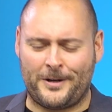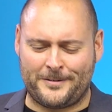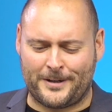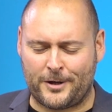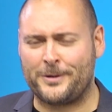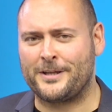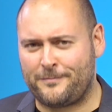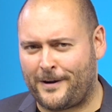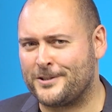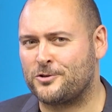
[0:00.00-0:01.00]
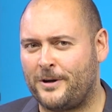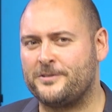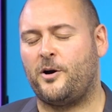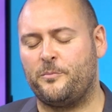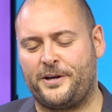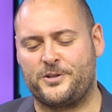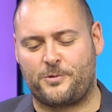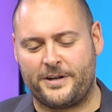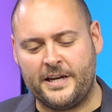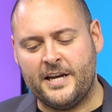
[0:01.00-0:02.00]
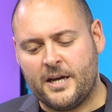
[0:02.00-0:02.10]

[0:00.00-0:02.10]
advanced, quite complex, right?